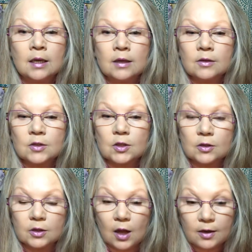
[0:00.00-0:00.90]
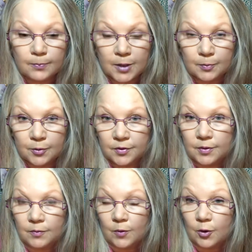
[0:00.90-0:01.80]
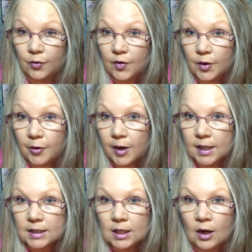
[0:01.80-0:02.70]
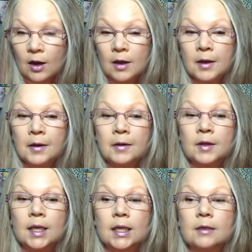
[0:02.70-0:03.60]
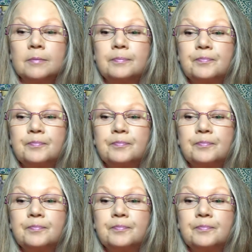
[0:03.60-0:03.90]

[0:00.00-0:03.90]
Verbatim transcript: there's a lot of people that are theorizing that